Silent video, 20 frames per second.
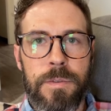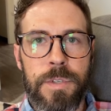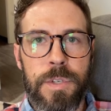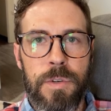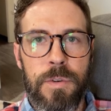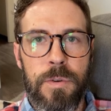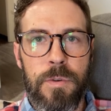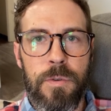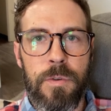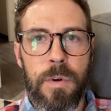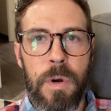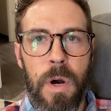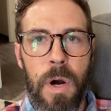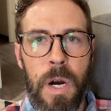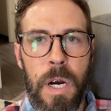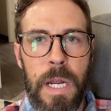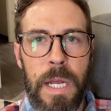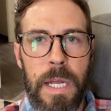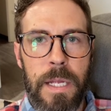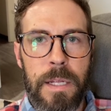2
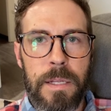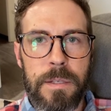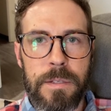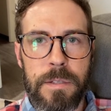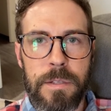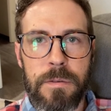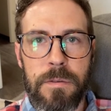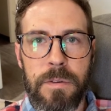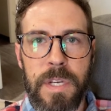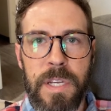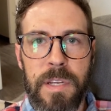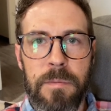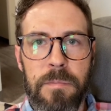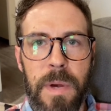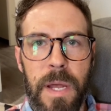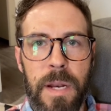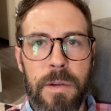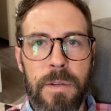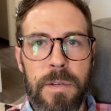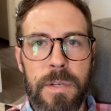RNs, 3
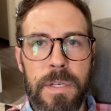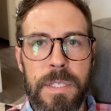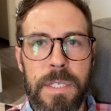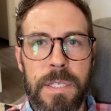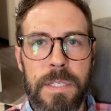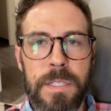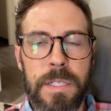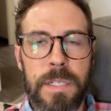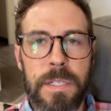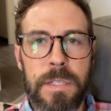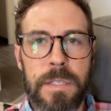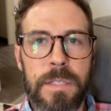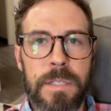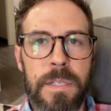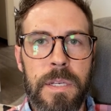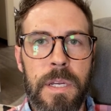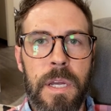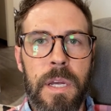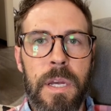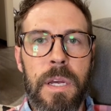medical
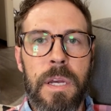assistants,